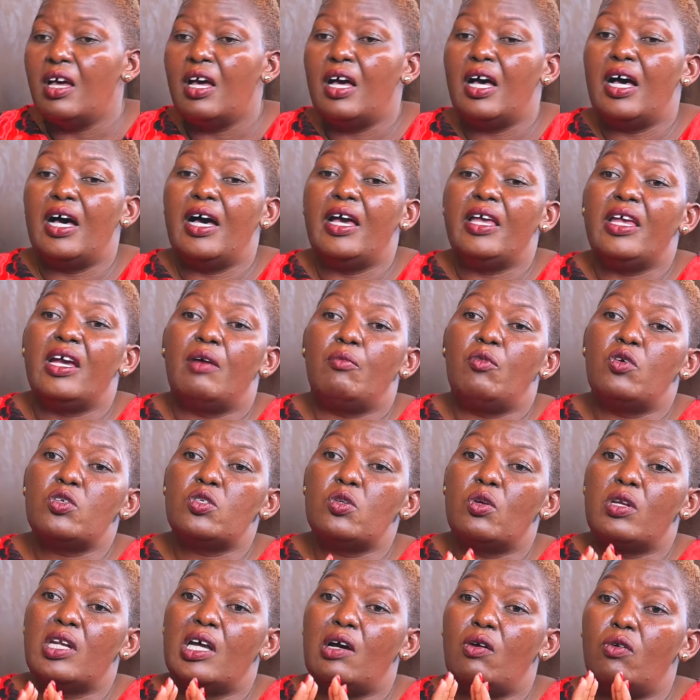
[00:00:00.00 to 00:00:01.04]
I am
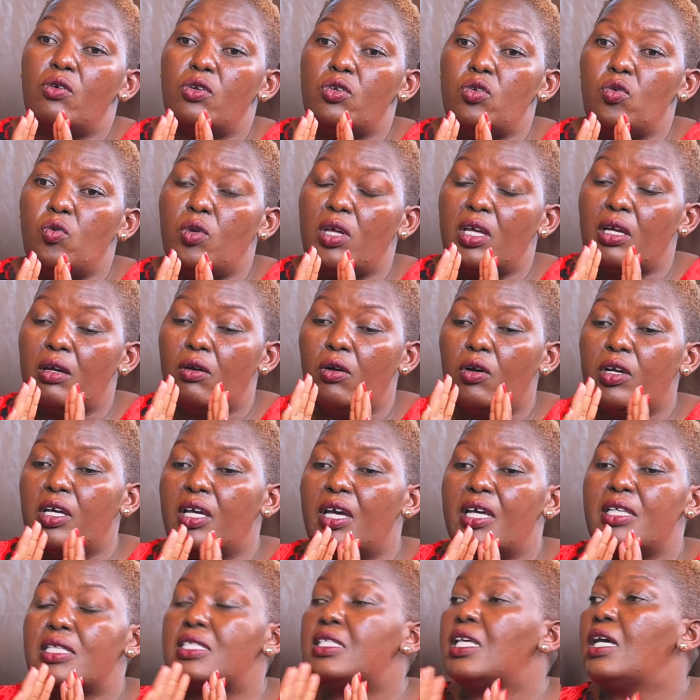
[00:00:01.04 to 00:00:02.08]
also now doing,
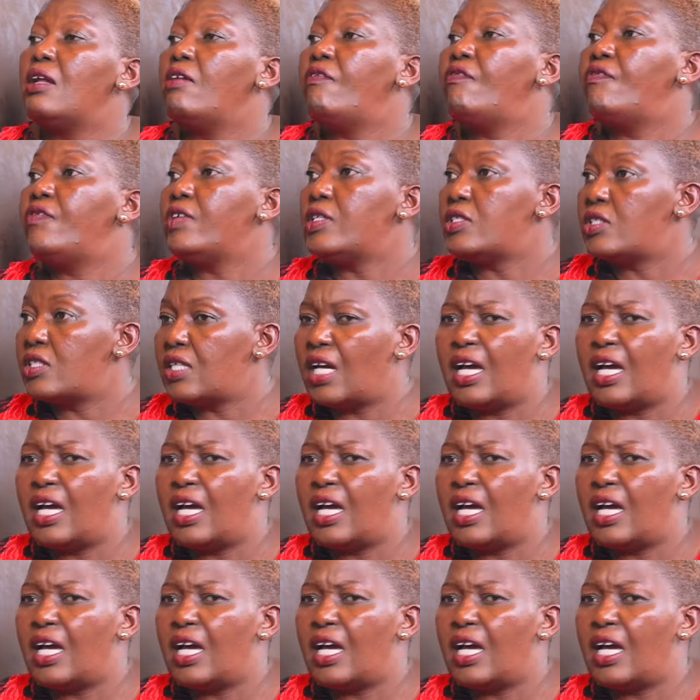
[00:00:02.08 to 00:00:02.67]
I sell fish,